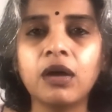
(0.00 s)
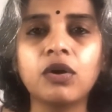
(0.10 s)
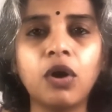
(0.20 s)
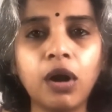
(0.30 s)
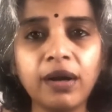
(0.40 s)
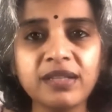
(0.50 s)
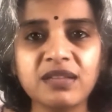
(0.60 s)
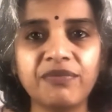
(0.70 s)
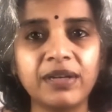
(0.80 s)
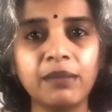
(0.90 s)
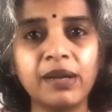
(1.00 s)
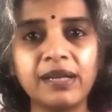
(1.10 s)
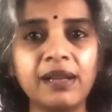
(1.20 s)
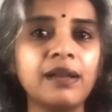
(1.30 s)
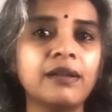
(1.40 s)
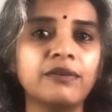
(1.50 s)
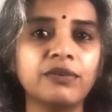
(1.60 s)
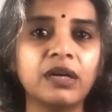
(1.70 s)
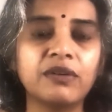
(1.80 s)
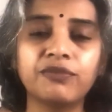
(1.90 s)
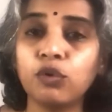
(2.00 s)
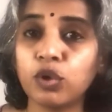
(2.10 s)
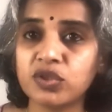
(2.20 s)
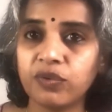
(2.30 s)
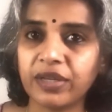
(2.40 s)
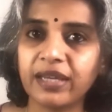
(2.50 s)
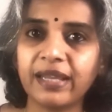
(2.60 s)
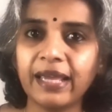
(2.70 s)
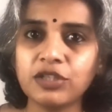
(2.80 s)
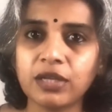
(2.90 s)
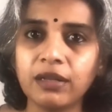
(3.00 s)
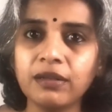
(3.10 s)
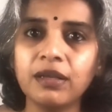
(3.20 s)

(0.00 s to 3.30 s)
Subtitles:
God is a fundamental force for creation.